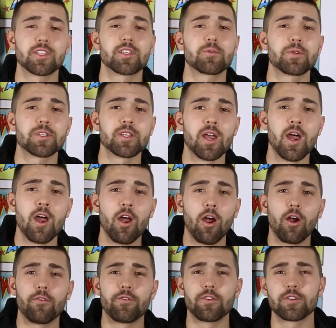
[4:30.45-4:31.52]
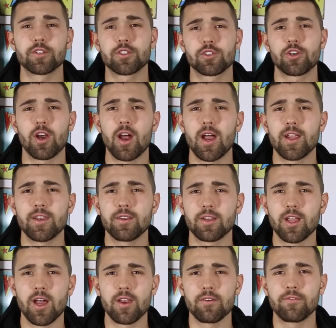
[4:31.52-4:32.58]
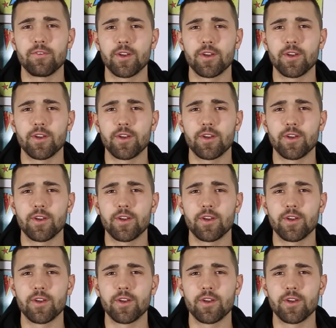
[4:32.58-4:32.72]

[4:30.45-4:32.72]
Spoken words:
This was our first try to kind of